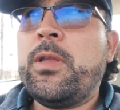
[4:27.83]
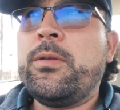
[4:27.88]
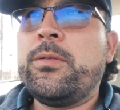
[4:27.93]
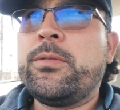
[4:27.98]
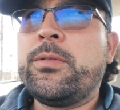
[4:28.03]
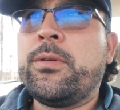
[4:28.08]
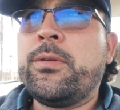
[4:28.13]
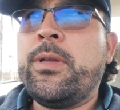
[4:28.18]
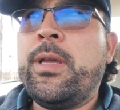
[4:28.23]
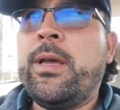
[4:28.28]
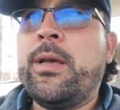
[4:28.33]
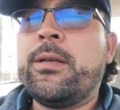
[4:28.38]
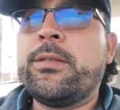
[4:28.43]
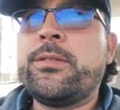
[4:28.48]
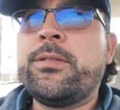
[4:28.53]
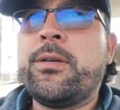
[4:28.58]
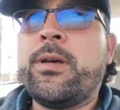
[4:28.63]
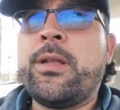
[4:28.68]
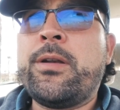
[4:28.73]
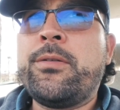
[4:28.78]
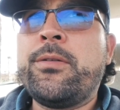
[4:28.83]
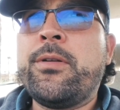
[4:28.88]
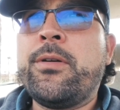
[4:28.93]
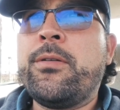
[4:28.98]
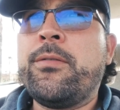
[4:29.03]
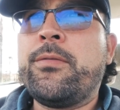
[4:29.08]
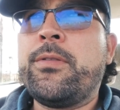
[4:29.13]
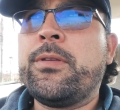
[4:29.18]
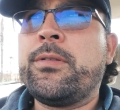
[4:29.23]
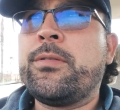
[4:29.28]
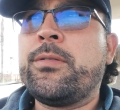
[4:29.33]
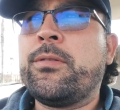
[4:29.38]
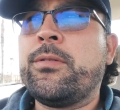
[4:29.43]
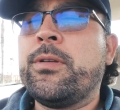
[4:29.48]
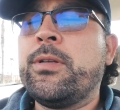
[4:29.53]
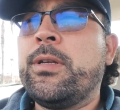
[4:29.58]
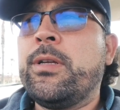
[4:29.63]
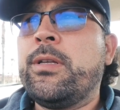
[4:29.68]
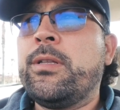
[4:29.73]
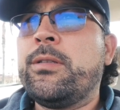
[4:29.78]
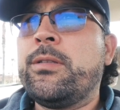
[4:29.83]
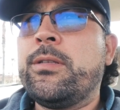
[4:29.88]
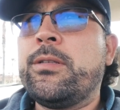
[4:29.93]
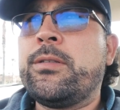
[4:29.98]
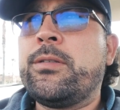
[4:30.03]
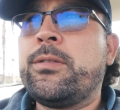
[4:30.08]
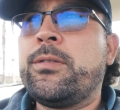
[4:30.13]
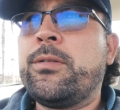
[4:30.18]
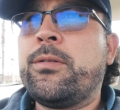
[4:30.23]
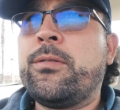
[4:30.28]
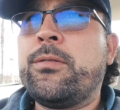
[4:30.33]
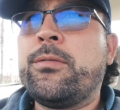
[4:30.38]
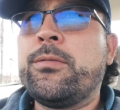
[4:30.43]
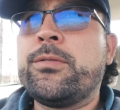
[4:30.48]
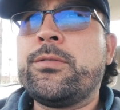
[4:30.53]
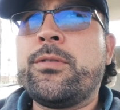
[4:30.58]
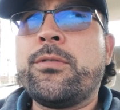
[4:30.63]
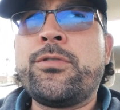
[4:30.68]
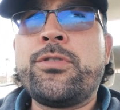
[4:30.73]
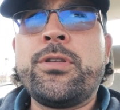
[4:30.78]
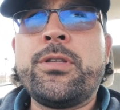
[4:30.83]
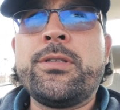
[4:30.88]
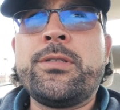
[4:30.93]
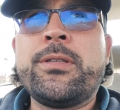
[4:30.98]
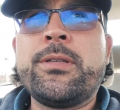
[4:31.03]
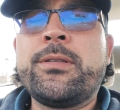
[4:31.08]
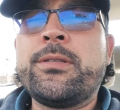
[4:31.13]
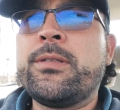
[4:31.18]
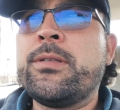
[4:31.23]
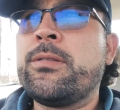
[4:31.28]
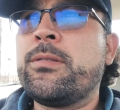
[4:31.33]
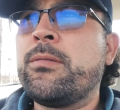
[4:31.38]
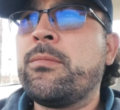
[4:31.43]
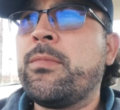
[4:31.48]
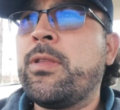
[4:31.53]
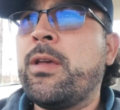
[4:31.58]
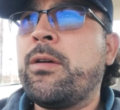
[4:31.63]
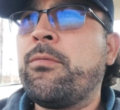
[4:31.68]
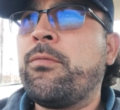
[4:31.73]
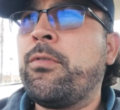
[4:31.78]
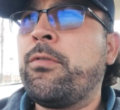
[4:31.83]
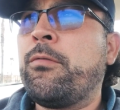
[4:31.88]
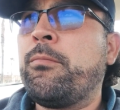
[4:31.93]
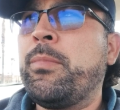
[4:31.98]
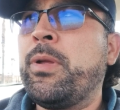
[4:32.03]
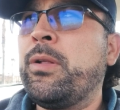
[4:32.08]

So I don't know if this whole socialistic system that we're